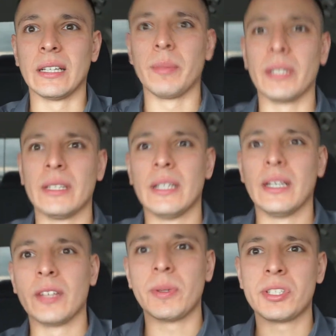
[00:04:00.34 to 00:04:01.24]
I mean,
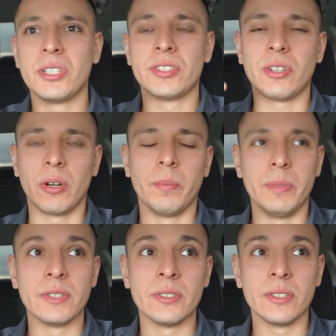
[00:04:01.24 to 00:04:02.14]
especially to start a
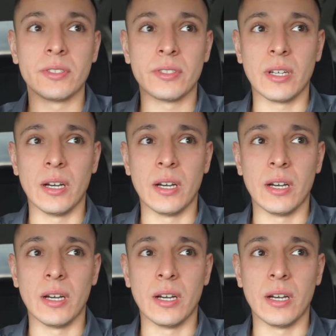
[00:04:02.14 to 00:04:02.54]
business